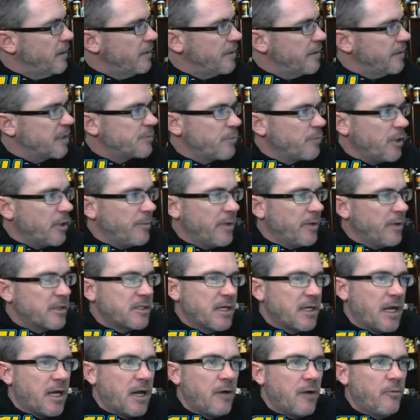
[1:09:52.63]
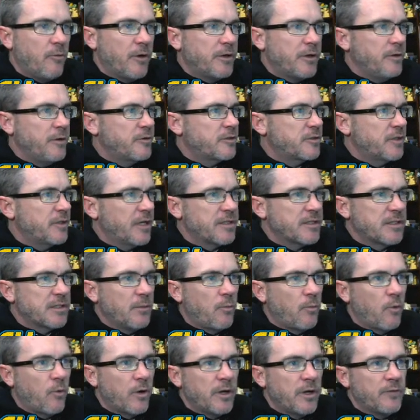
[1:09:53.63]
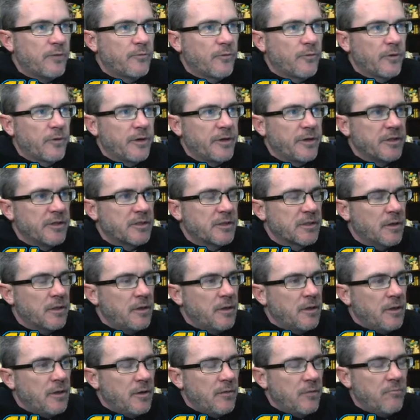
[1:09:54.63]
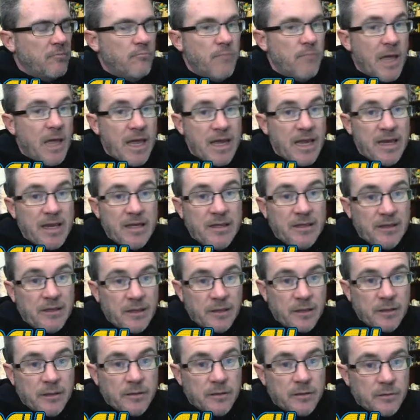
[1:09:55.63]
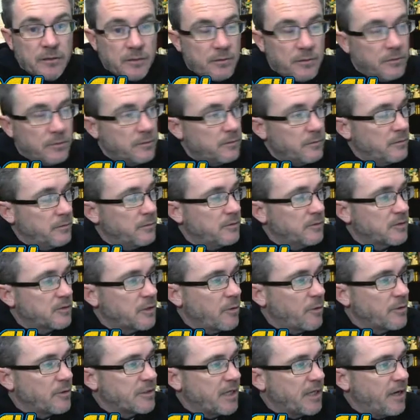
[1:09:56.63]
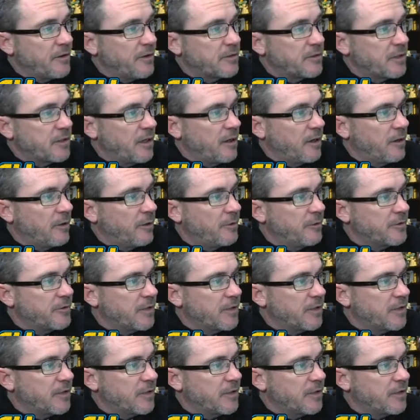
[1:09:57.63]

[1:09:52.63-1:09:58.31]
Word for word: That's pretty much how what Nooch does in the morning for his main Star Wars Galaxy Heroes